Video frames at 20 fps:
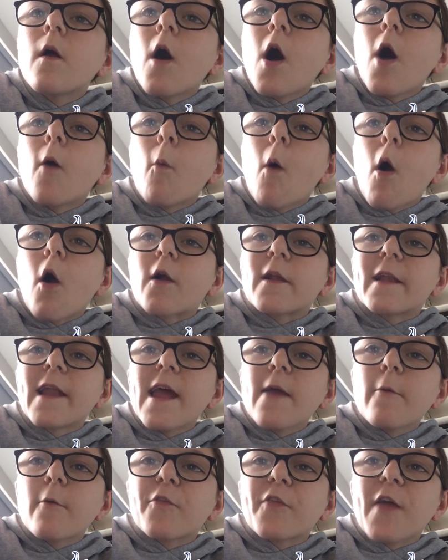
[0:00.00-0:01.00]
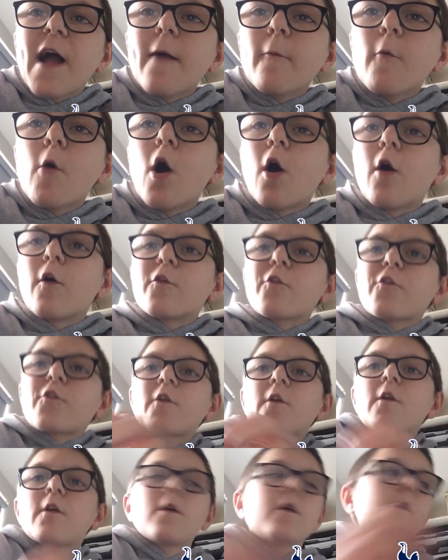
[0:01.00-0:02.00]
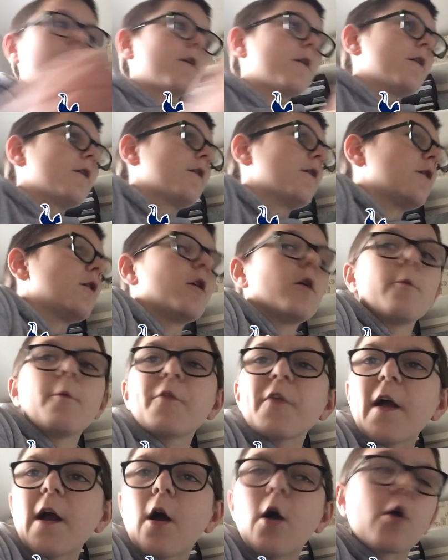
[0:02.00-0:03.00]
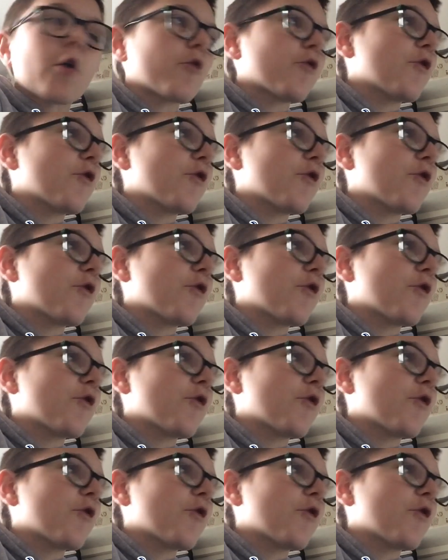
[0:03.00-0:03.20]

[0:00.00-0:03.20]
Oh, what a clearance that was. Is that